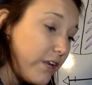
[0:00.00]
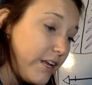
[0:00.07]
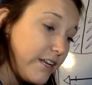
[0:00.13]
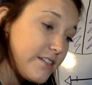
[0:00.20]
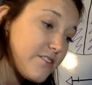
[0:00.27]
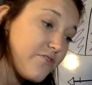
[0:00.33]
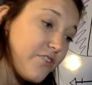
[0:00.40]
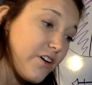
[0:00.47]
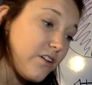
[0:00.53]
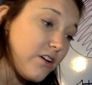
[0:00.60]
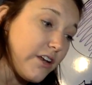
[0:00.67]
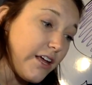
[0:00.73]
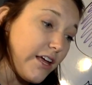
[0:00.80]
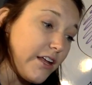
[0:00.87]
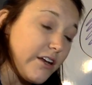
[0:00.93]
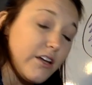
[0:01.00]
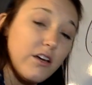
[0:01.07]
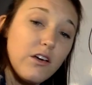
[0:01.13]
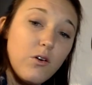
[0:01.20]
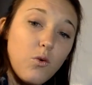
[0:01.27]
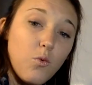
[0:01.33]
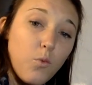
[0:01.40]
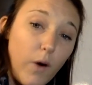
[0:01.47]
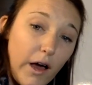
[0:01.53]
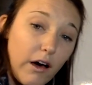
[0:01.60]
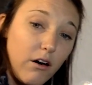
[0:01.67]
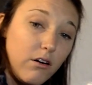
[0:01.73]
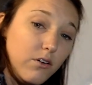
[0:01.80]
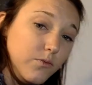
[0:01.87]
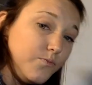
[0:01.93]
need to fill it in.
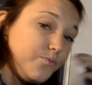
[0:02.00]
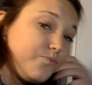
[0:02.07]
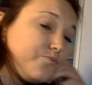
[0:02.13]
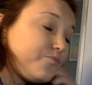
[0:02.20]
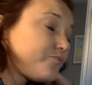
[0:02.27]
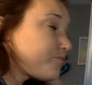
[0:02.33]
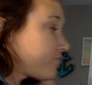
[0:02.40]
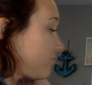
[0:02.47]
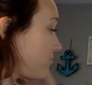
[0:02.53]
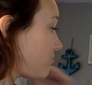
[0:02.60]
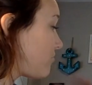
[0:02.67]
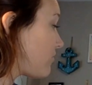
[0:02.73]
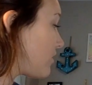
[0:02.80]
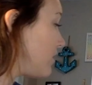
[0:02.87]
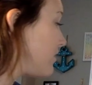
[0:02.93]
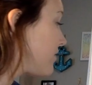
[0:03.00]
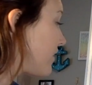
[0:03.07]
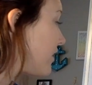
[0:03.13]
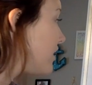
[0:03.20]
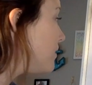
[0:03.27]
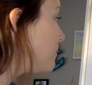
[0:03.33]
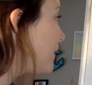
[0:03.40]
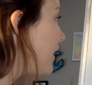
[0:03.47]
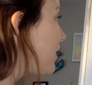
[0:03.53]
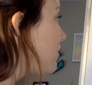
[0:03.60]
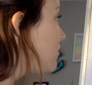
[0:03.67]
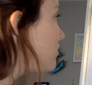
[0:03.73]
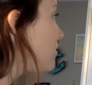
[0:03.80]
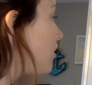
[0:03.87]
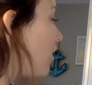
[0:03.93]
Well, think
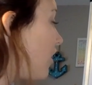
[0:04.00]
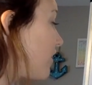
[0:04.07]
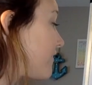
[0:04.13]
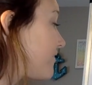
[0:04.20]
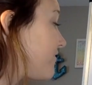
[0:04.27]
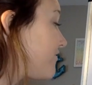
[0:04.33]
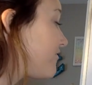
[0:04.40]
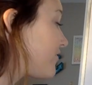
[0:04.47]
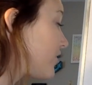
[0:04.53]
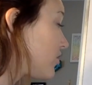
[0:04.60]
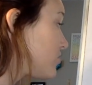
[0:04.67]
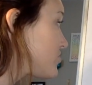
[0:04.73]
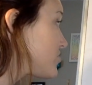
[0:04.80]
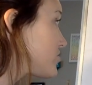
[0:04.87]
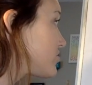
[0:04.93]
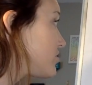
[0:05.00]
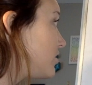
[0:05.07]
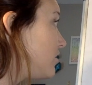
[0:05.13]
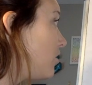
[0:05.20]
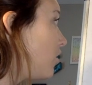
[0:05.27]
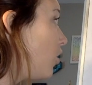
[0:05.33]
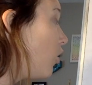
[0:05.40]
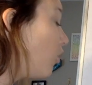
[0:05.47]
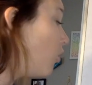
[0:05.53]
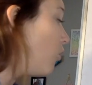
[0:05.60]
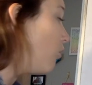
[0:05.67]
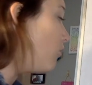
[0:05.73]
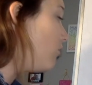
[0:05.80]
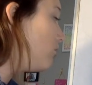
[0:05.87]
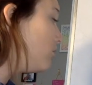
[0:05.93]
about our first
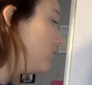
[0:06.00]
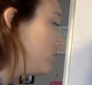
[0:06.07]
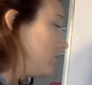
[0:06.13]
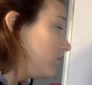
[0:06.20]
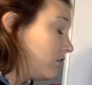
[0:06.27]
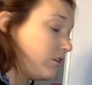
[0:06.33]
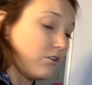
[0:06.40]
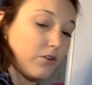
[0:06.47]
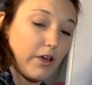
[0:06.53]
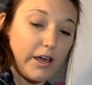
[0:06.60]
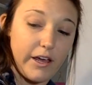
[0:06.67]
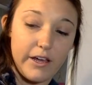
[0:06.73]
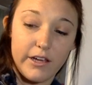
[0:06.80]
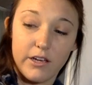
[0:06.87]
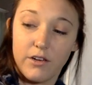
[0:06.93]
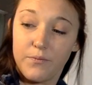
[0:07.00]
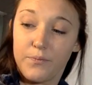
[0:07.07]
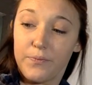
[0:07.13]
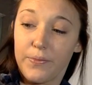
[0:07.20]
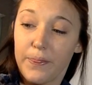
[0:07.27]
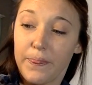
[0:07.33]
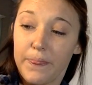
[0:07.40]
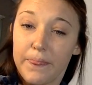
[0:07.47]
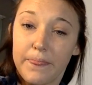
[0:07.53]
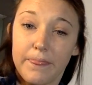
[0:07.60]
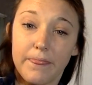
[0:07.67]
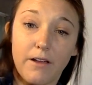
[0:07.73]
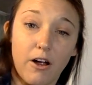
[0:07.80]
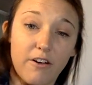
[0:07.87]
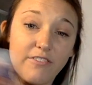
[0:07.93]
whole, okay?
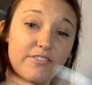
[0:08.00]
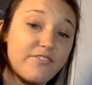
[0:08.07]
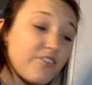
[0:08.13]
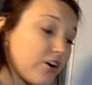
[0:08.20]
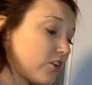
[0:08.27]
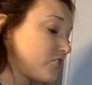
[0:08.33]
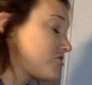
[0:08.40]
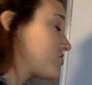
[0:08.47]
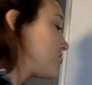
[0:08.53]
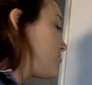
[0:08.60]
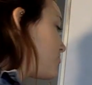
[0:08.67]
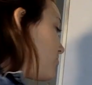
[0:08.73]
Our first